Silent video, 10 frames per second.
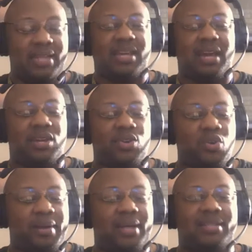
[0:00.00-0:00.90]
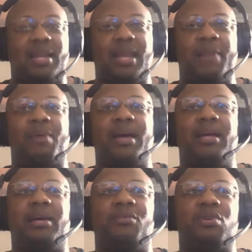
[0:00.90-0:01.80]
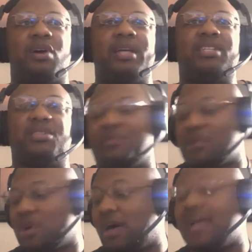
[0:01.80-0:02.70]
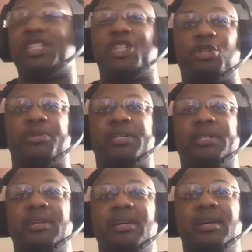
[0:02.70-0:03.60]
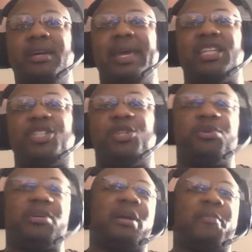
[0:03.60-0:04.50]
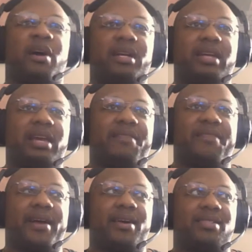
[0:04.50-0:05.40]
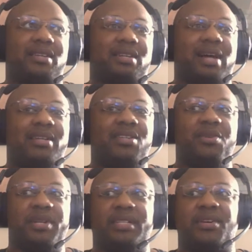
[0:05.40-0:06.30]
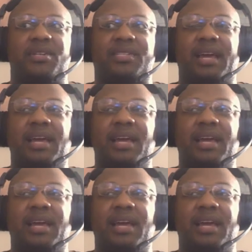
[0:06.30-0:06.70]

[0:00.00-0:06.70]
kind of cool because they brought Regal. It shows that Regal had children, and his children are part of the King of the Fighters continuity. So it's like